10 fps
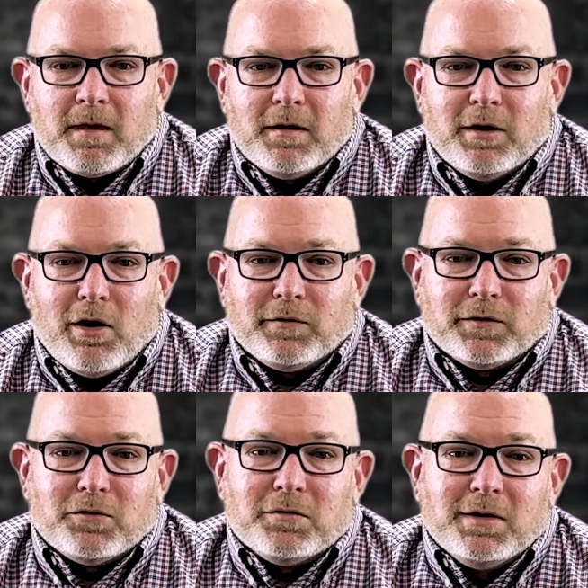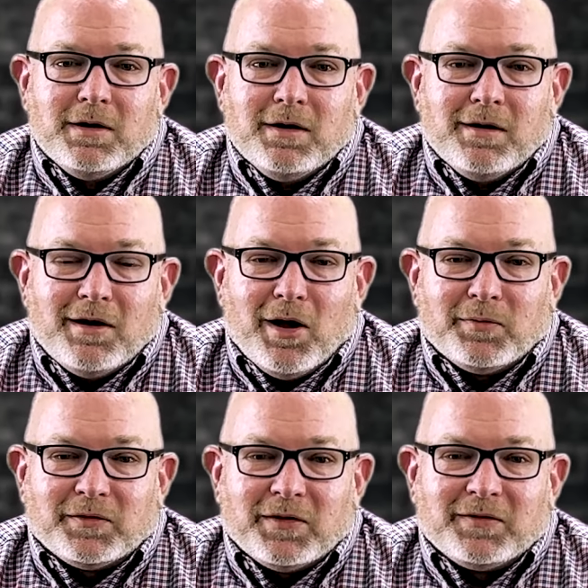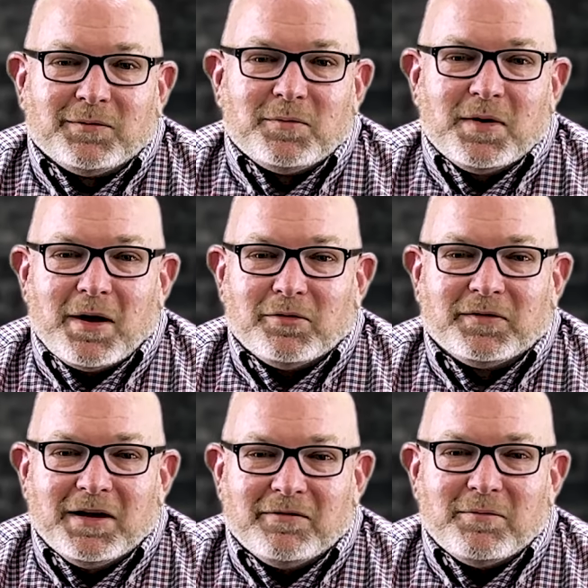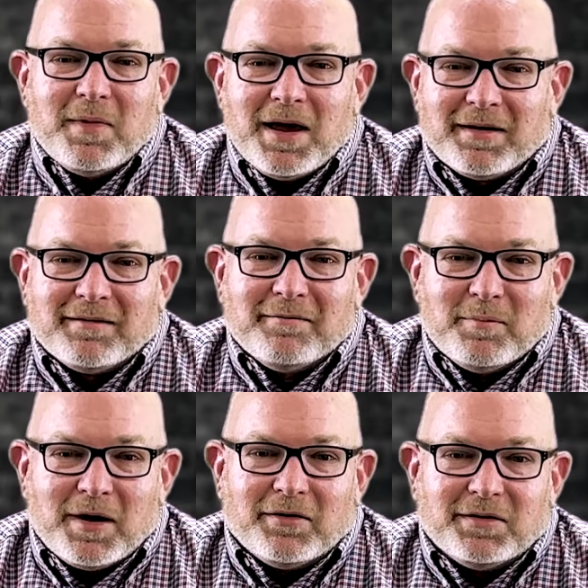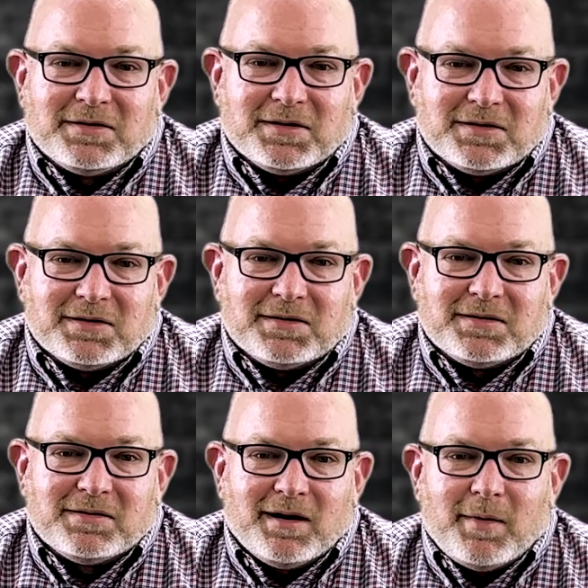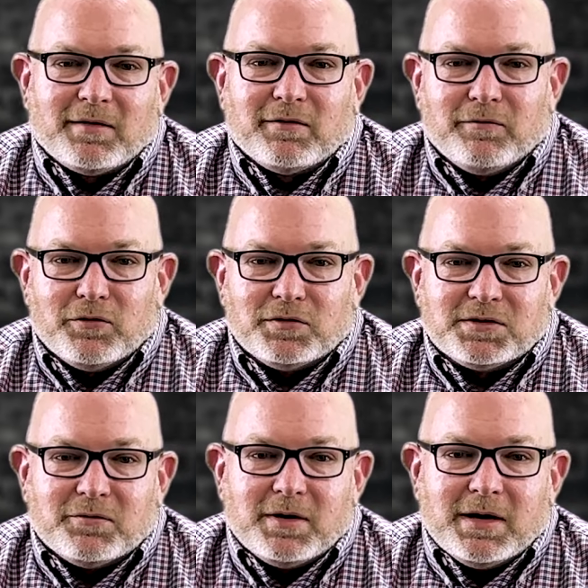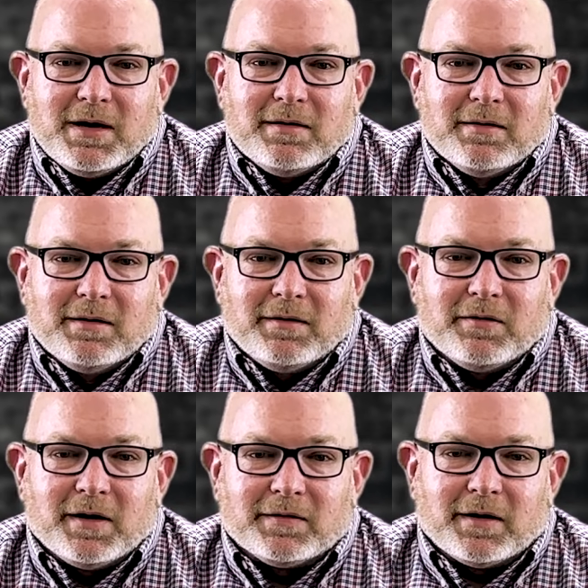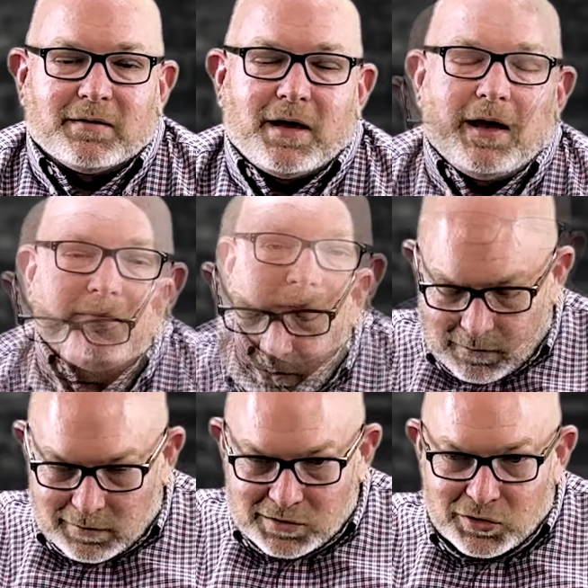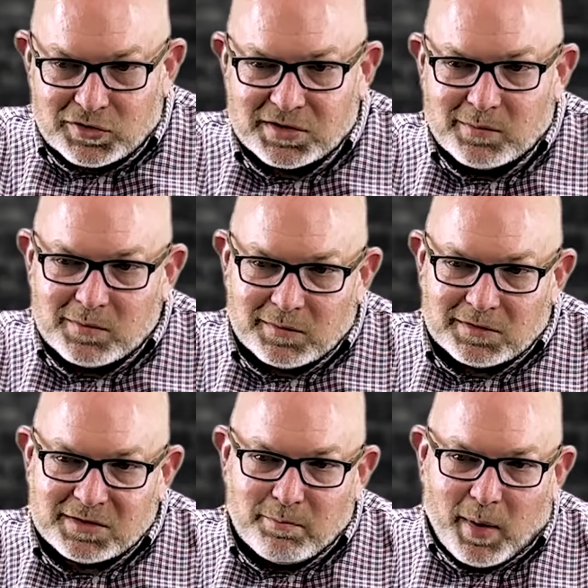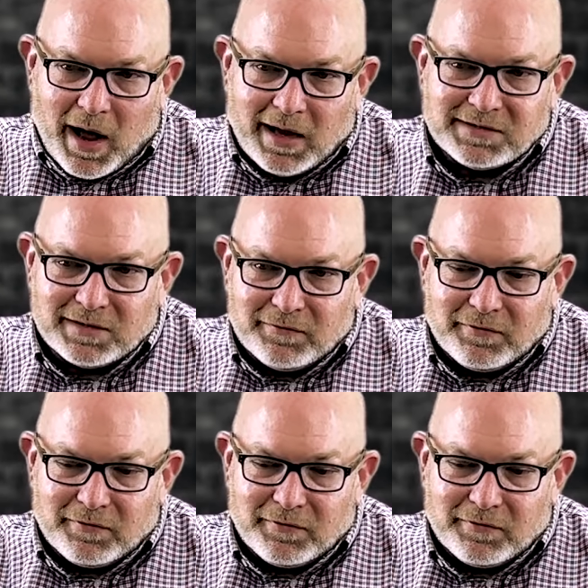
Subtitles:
It also helps us be able to even make better decisions about the foods that we eat and things like that. So there's some positive